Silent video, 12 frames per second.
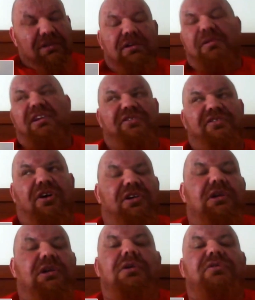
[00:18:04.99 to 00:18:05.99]
I mean, it's not
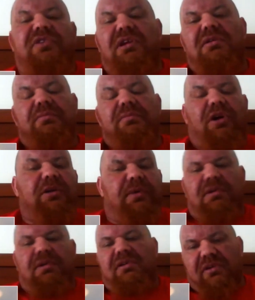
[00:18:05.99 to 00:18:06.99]
used in
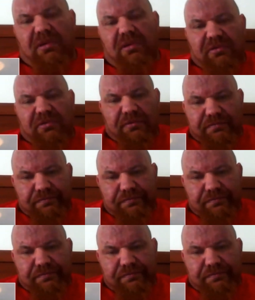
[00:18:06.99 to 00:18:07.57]
bodybuilding terms.